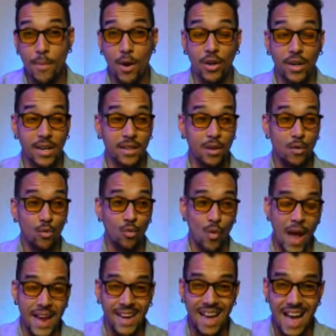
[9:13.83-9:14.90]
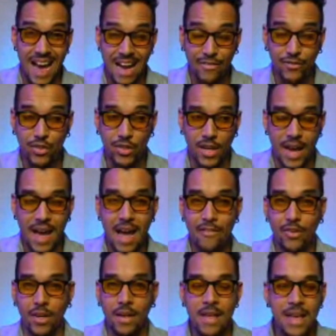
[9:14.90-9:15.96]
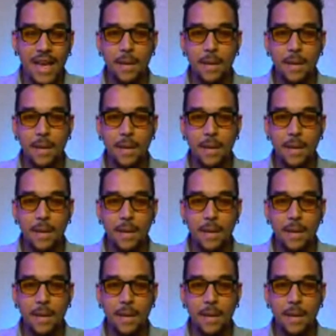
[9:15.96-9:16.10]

market right after the halving.